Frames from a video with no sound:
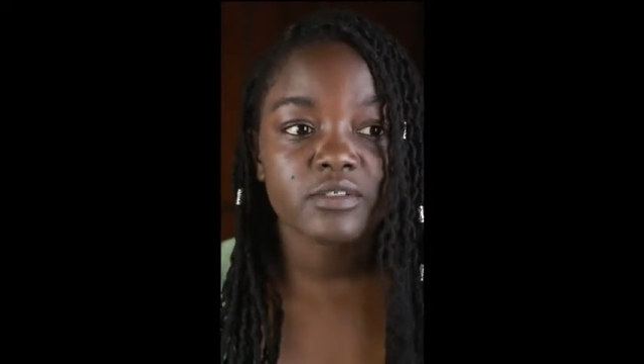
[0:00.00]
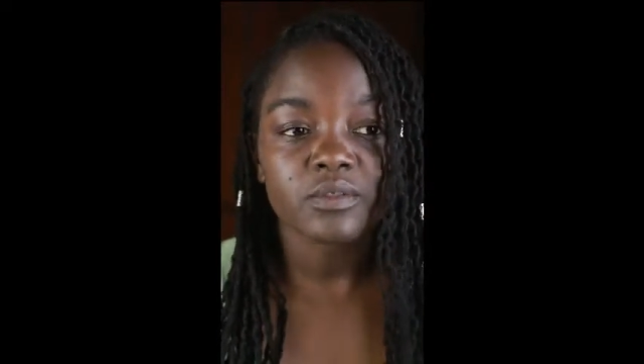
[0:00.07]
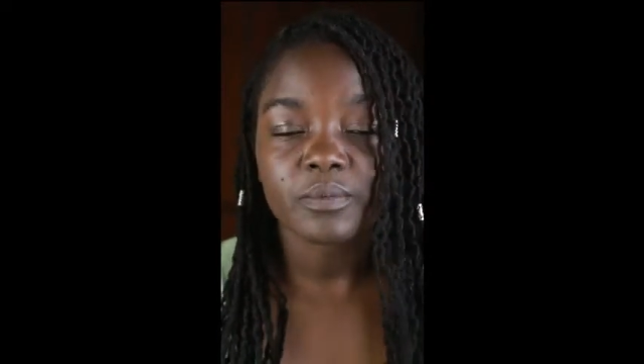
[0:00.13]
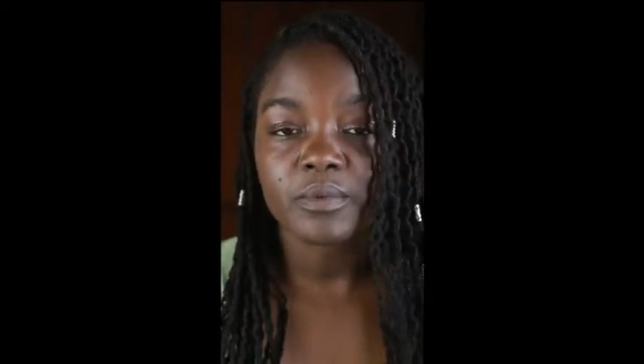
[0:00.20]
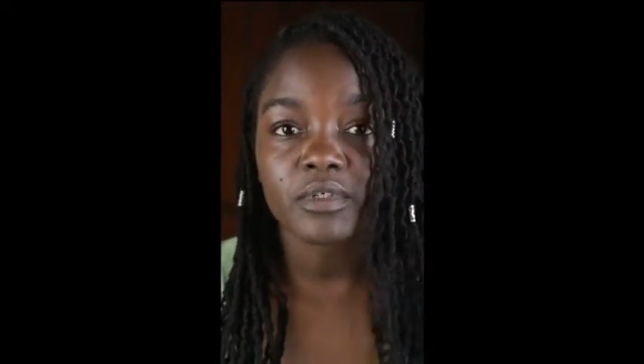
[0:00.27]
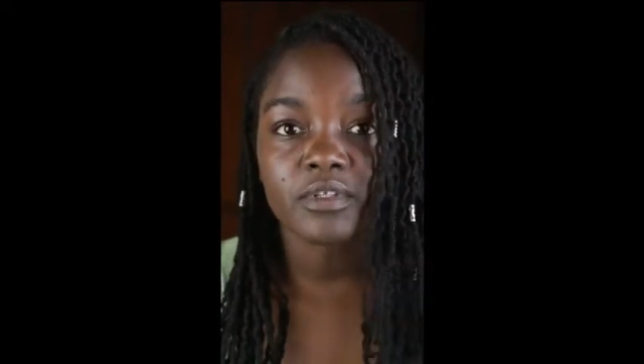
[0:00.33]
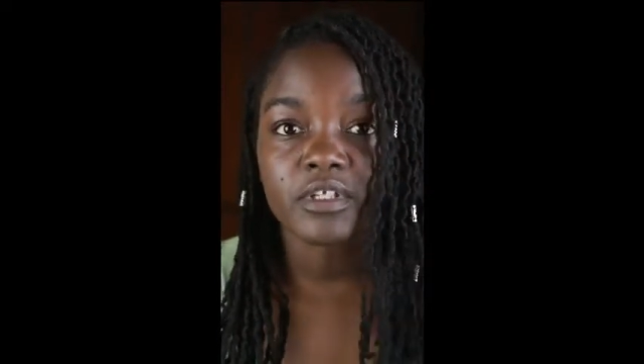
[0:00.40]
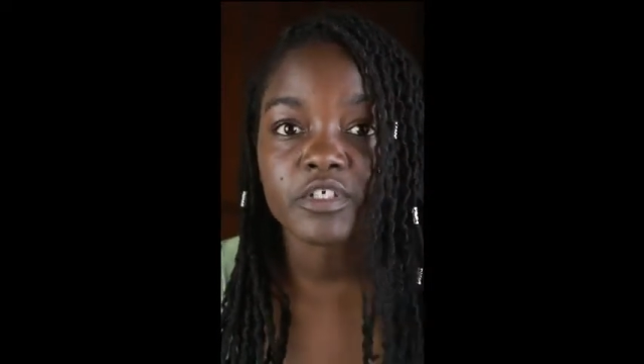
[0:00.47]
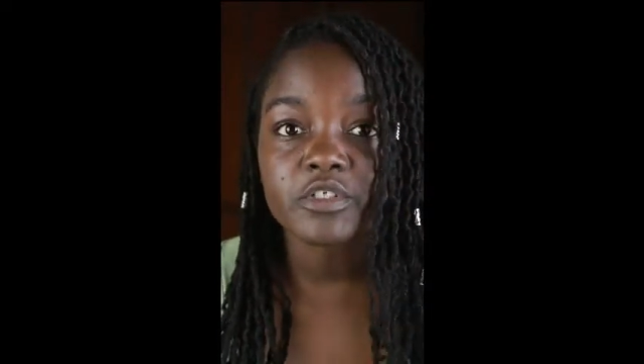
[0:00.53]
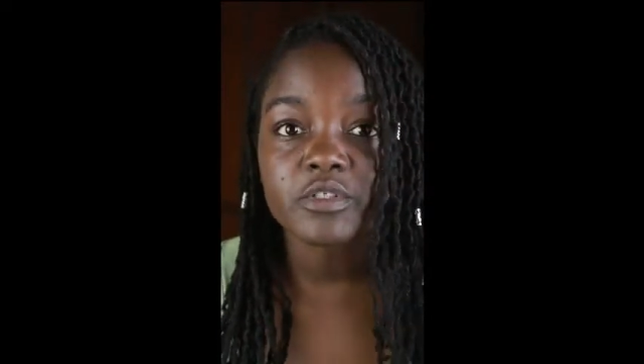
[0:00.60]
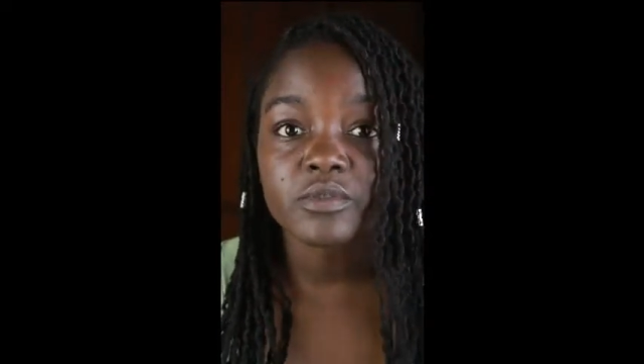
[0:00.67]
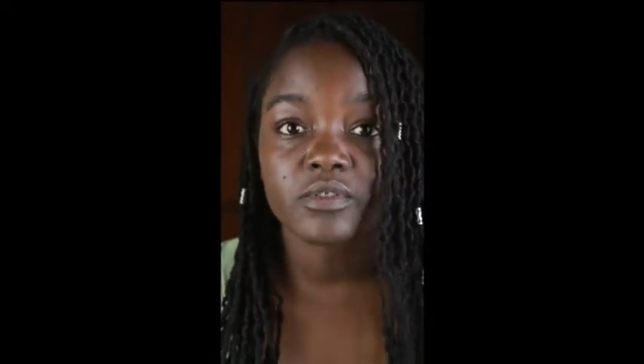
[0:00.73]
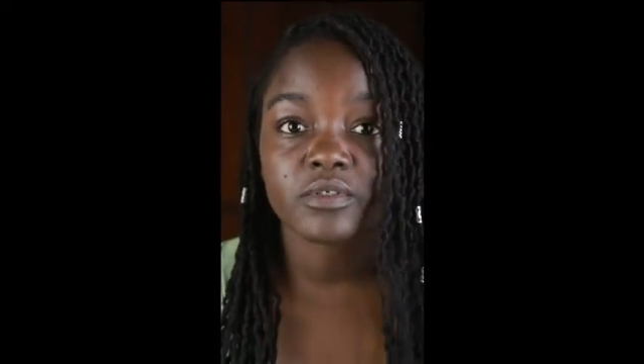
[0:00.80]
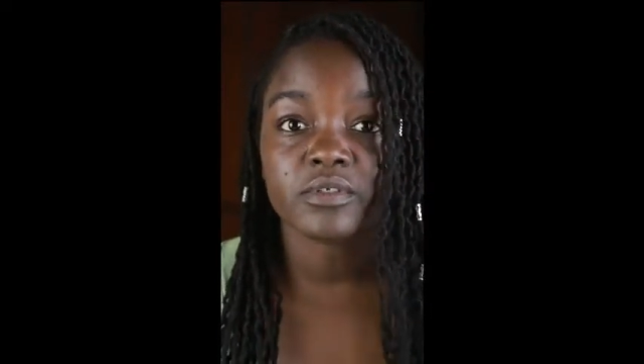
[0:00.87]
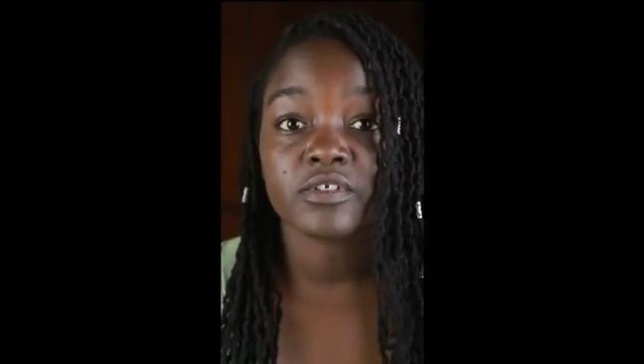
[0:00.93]
to put their
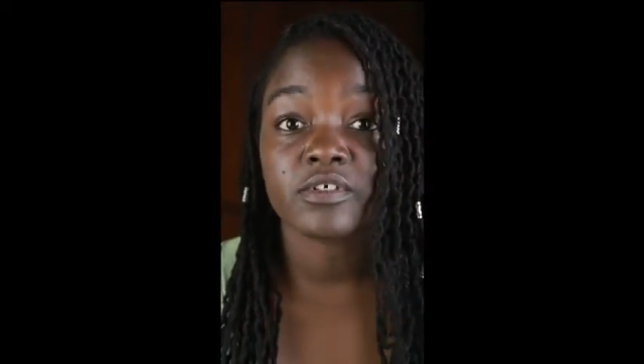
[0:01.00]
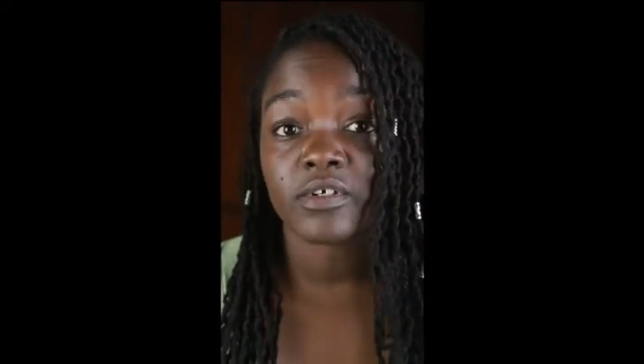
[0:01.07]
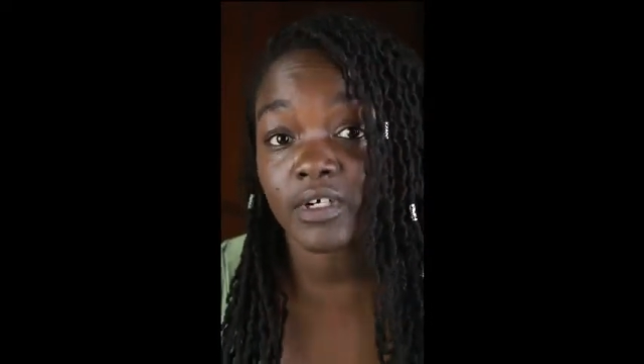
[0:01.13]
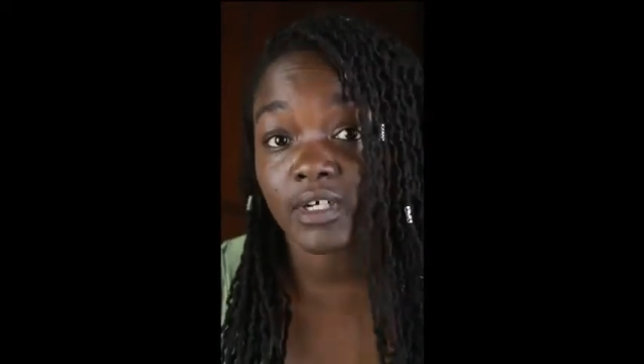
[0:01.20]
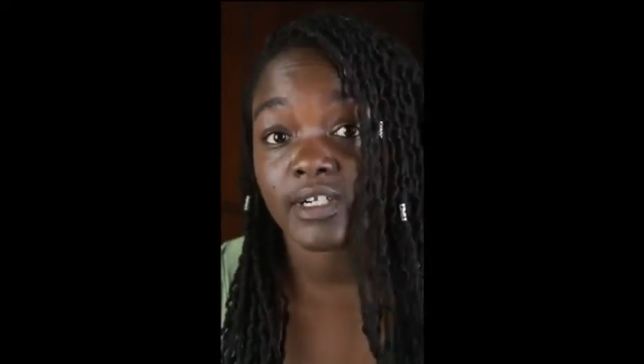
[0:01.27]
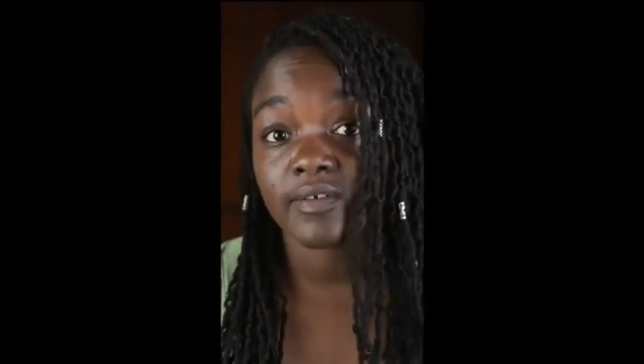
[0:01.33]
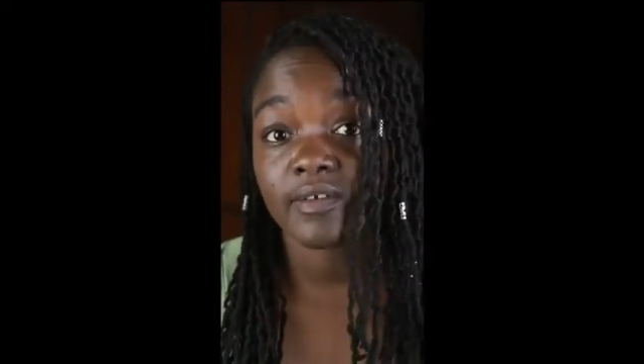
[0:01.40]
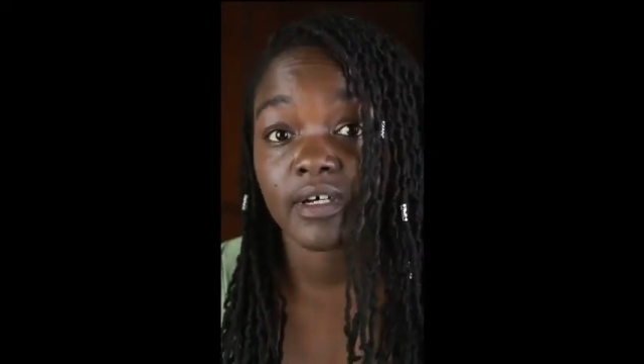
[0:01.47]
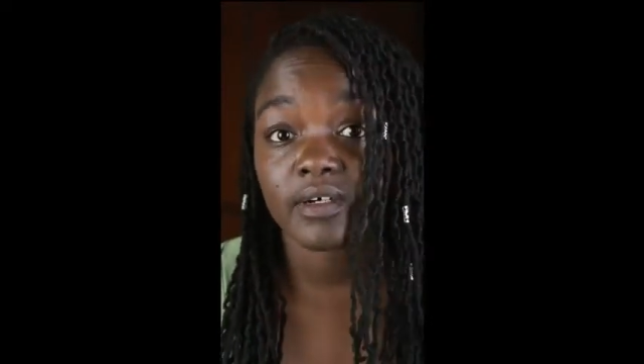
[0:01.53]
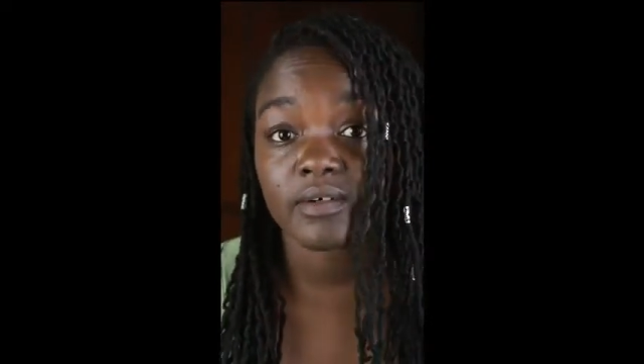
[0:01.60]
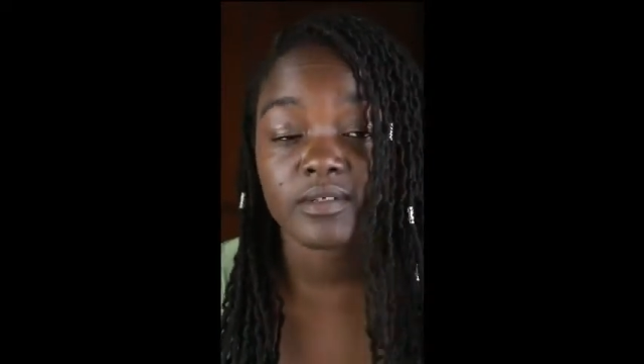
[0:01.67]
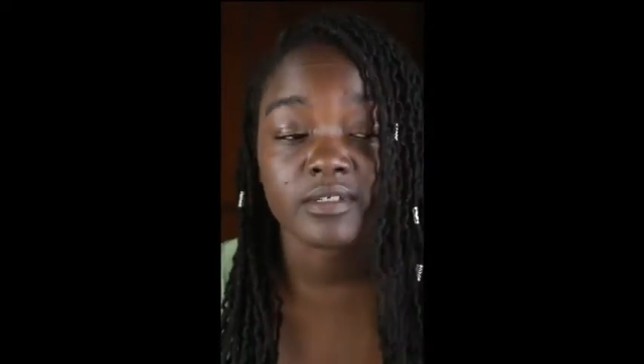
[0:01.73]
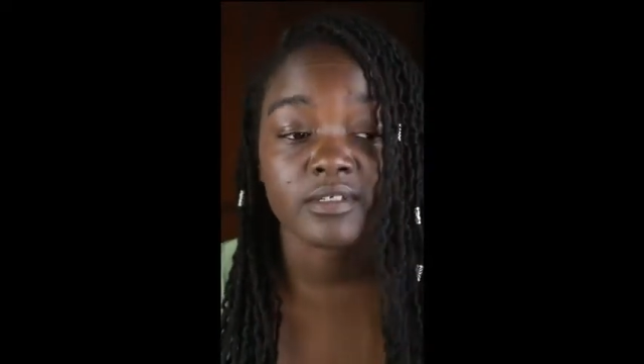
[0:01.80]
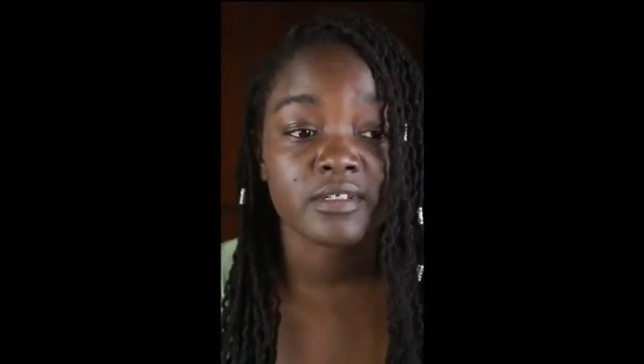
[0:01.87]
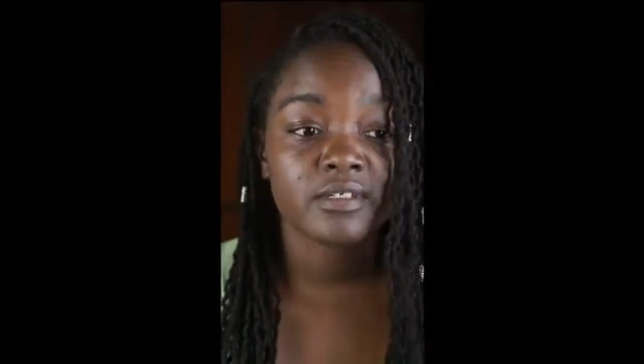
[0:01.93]
shoes on so you can leave the
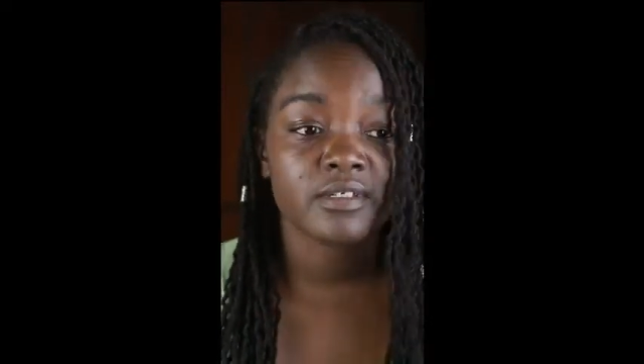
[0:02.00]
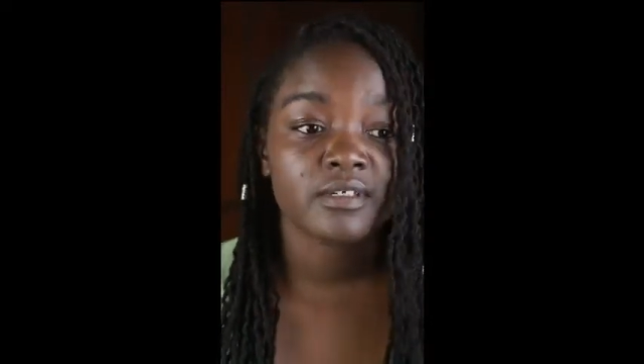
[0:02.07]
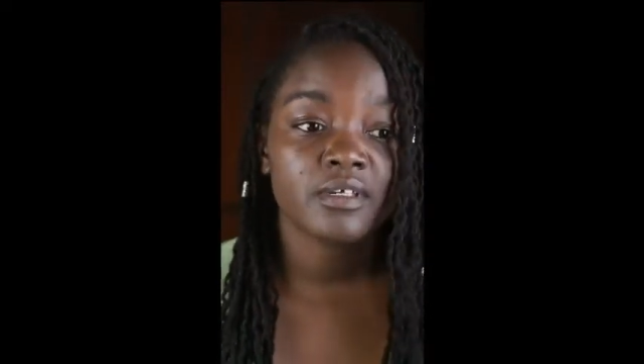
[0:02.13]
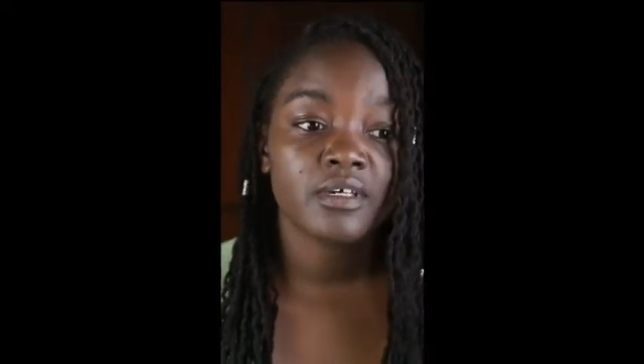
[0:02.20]
house.